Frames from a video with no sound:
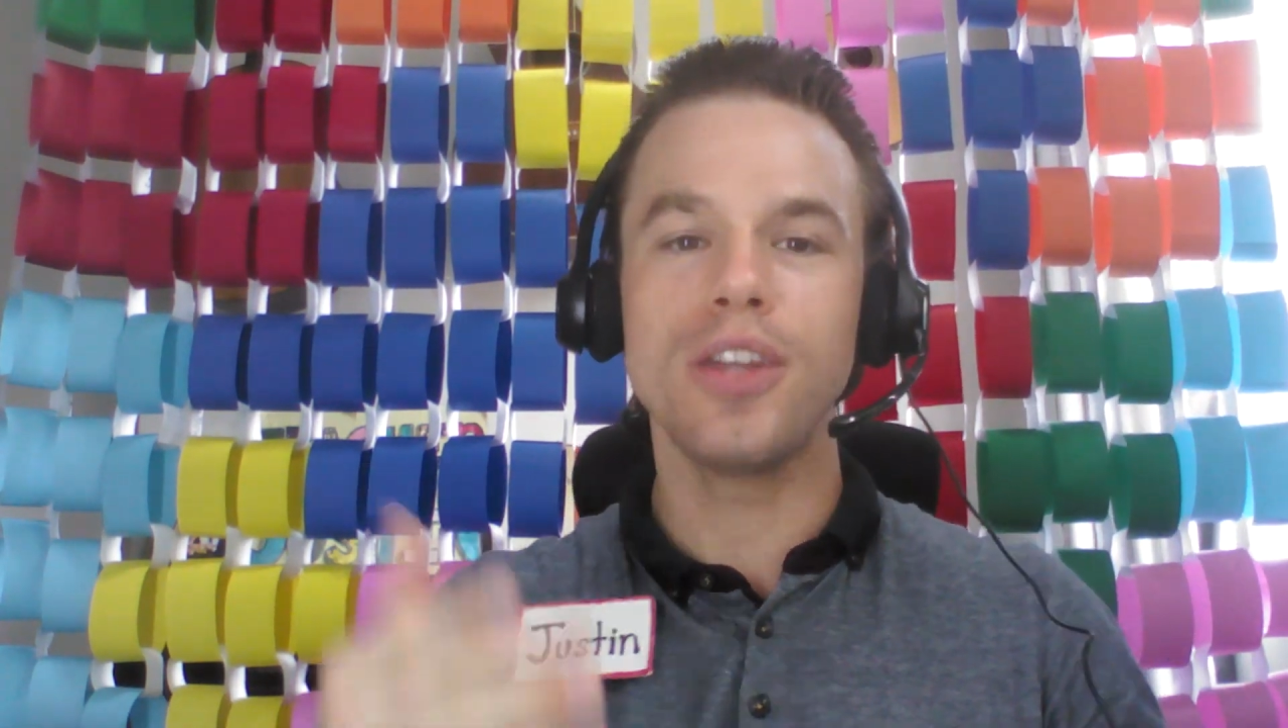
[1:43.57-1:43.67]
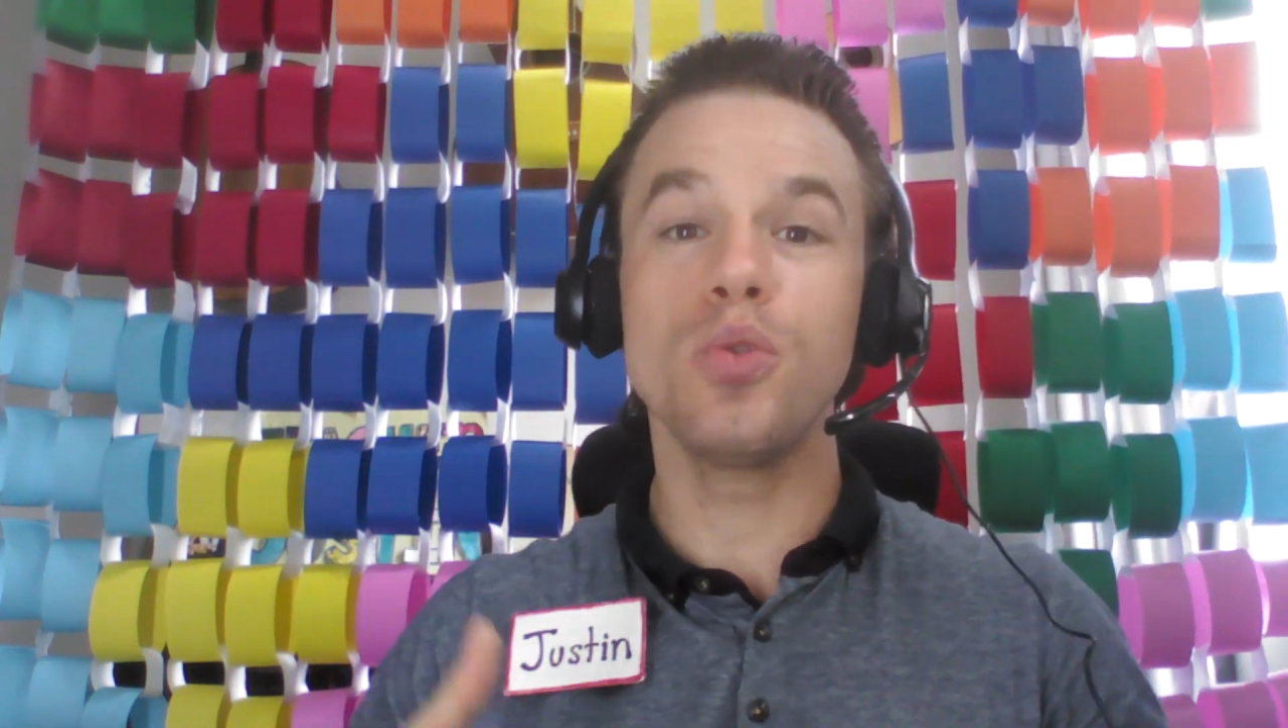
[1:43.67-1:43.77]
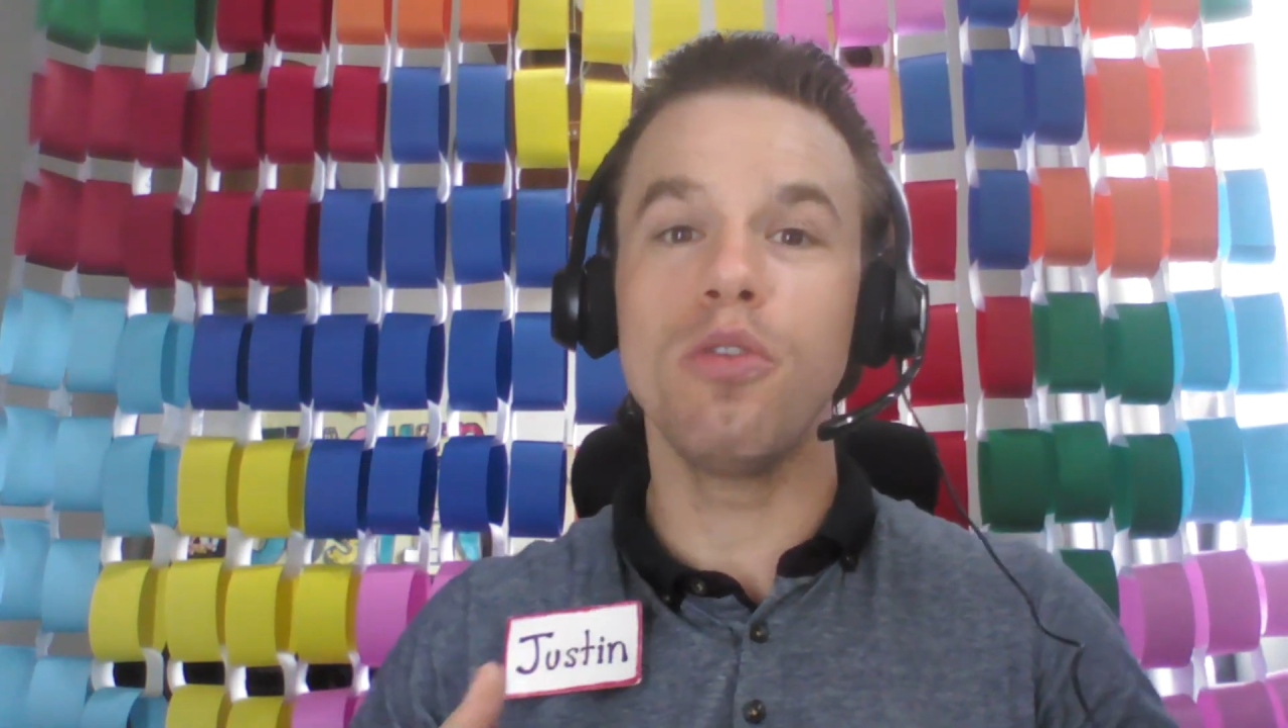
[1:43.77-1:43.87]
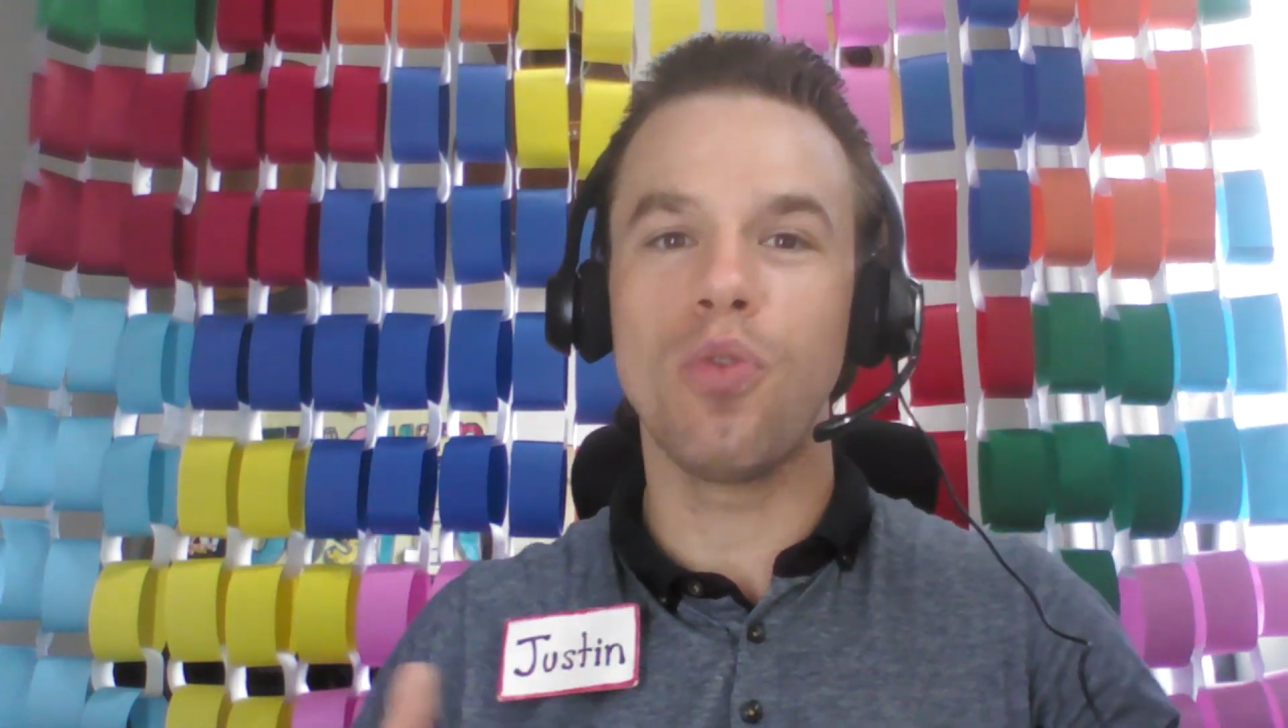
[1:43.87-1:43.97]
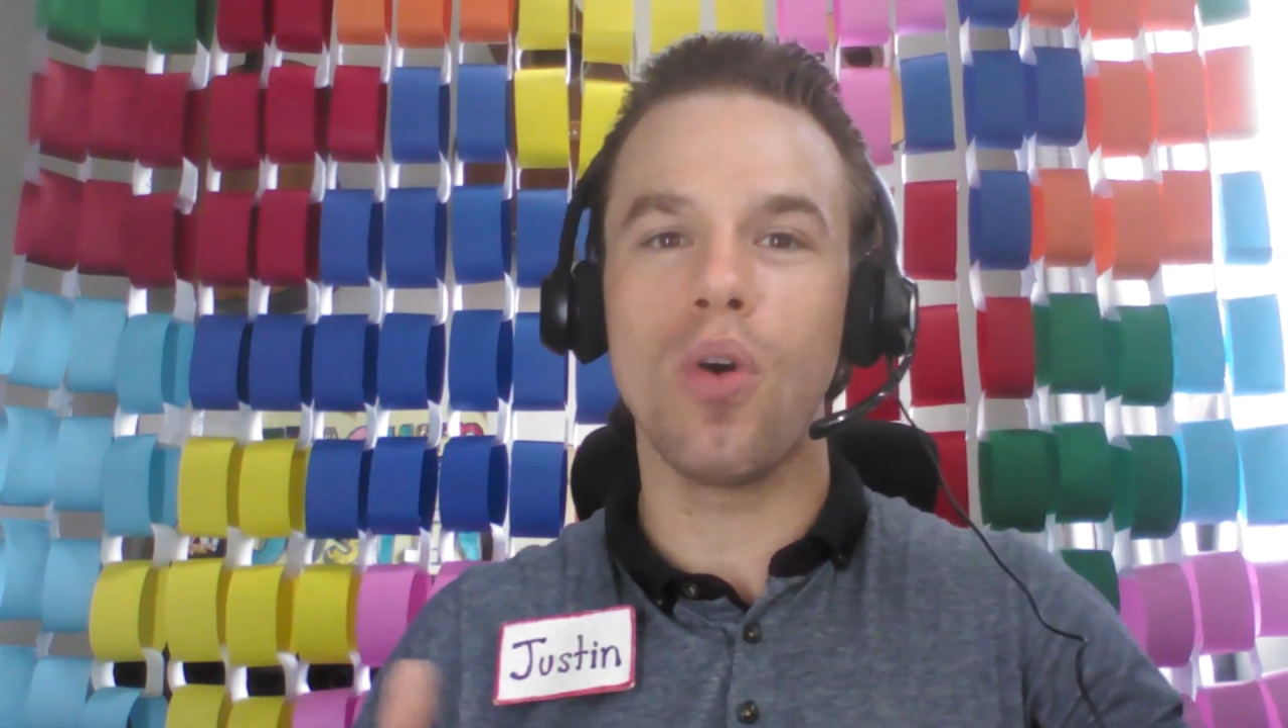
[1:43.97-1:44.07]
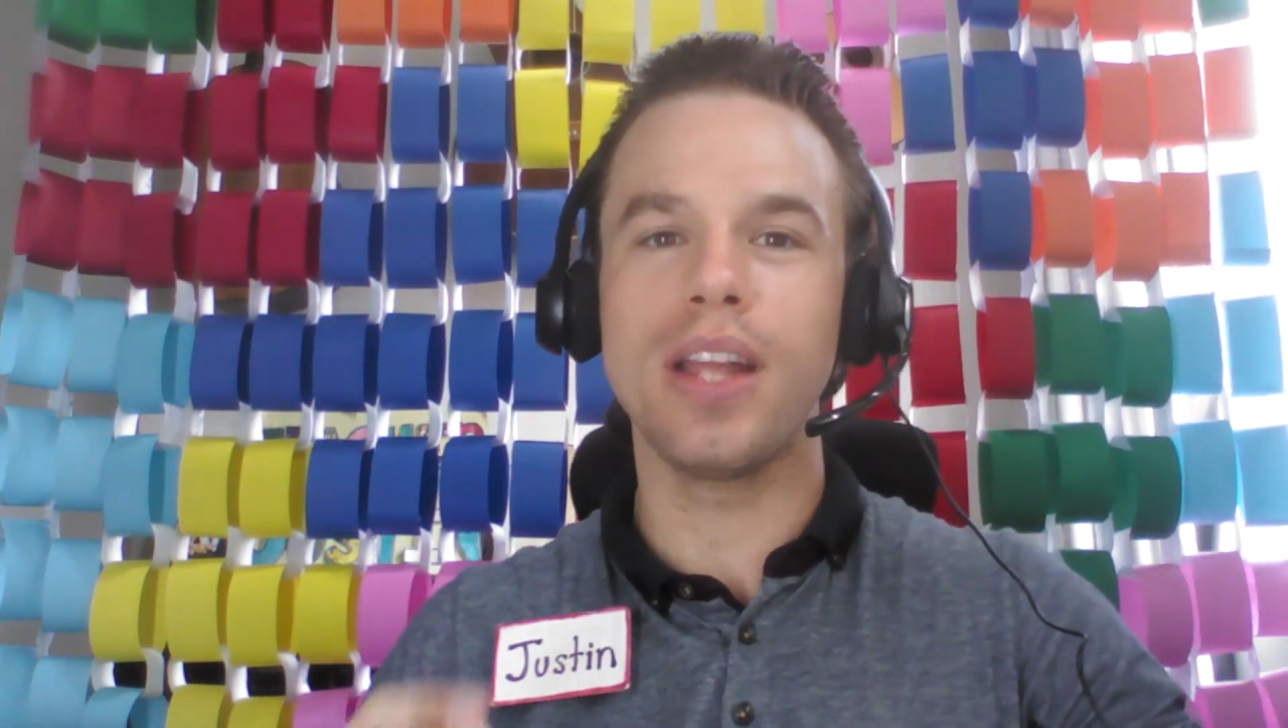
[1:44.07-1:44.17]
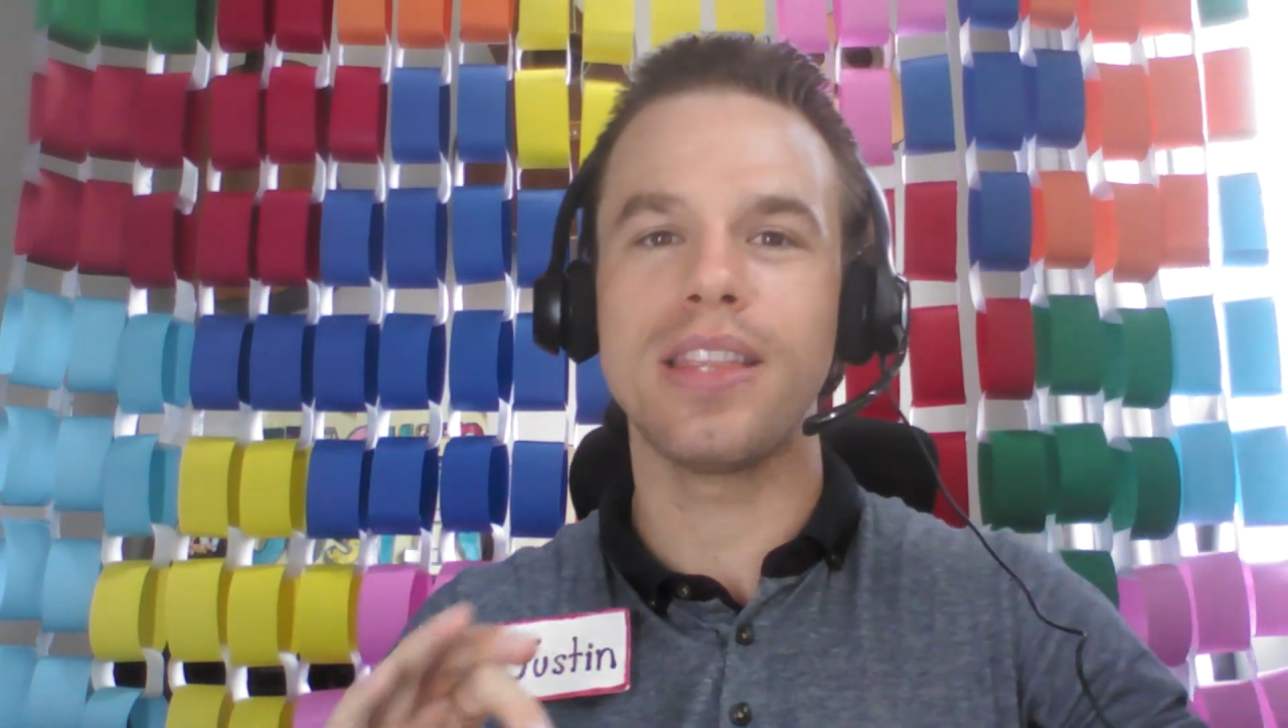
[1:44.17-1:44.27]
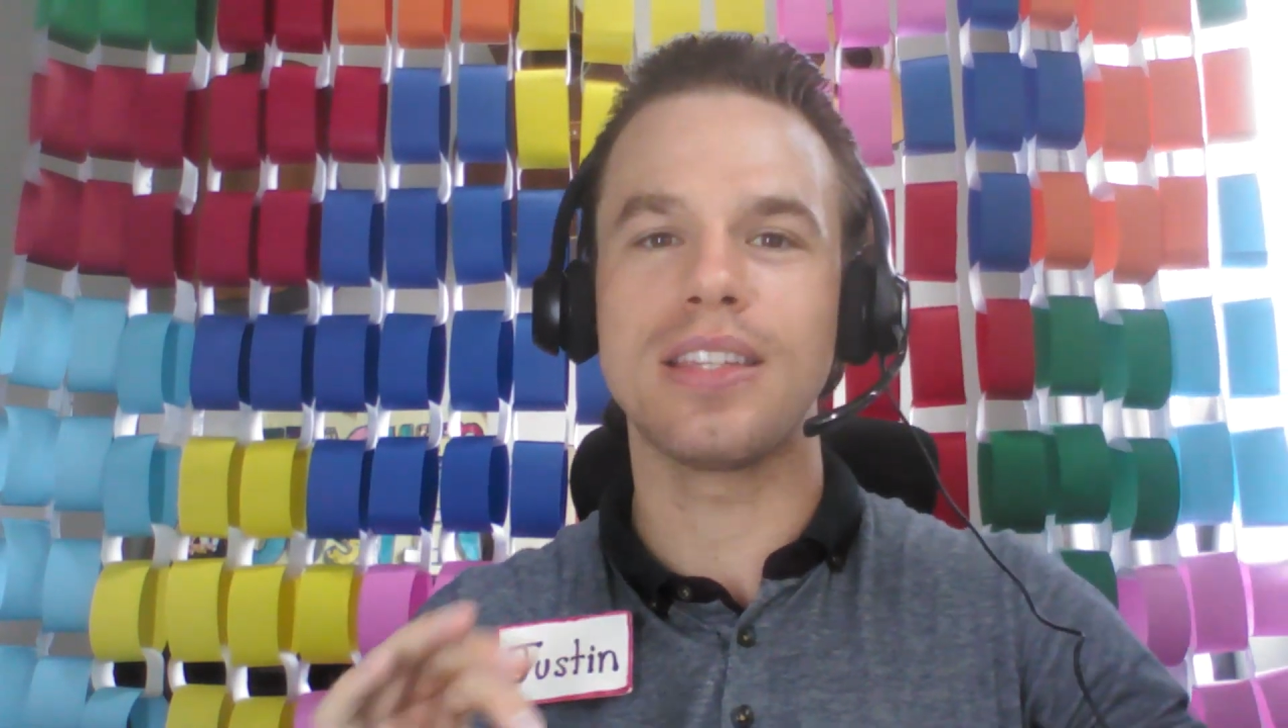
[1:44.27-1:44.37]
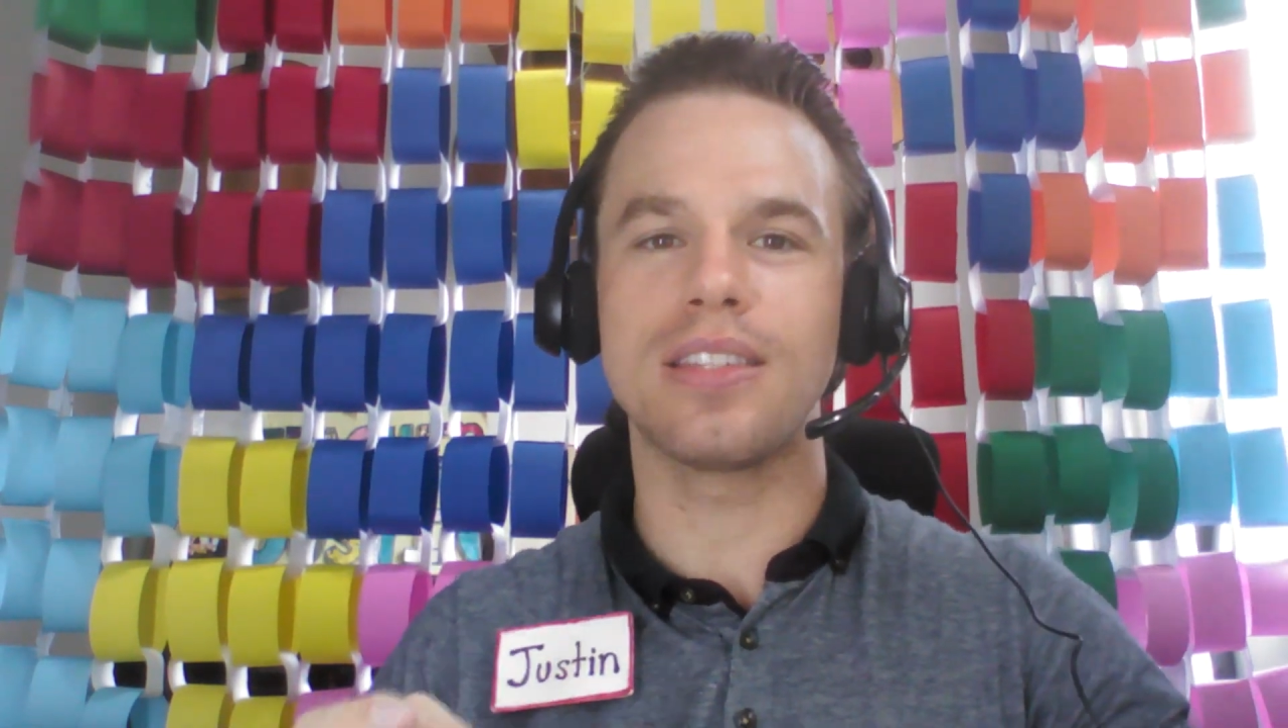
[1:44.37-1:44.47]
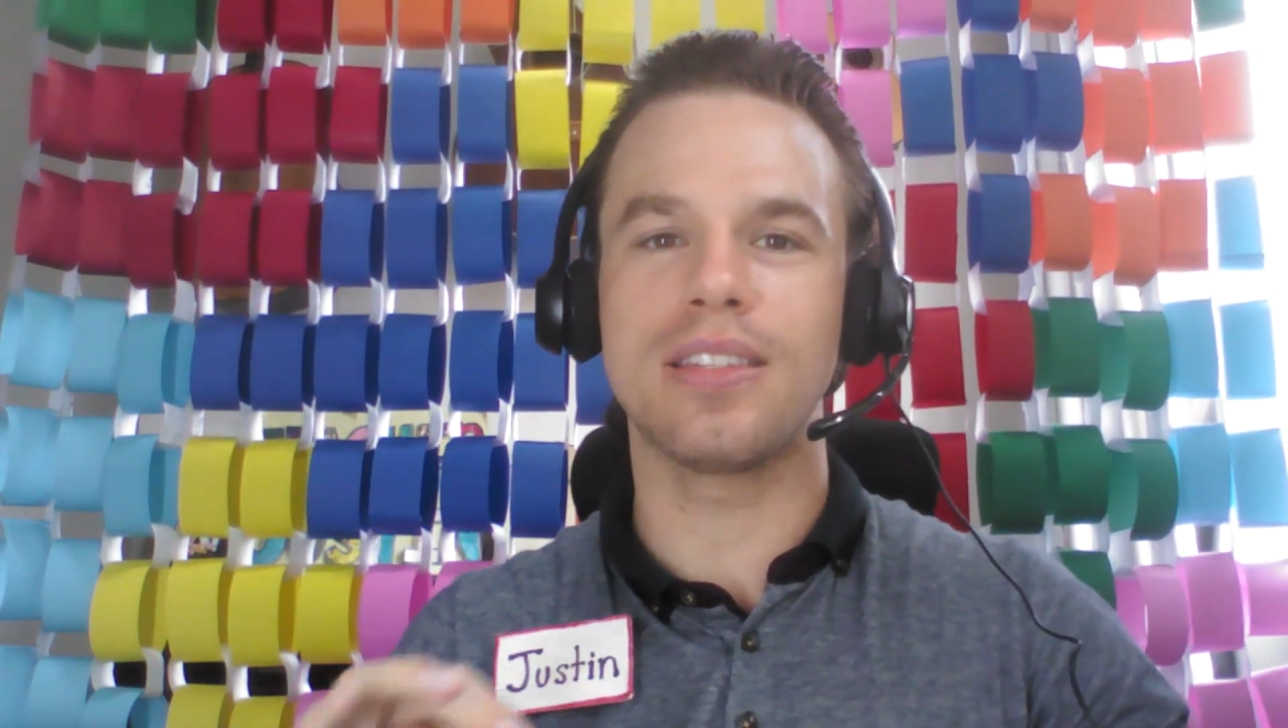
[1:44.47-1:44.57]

to avoid this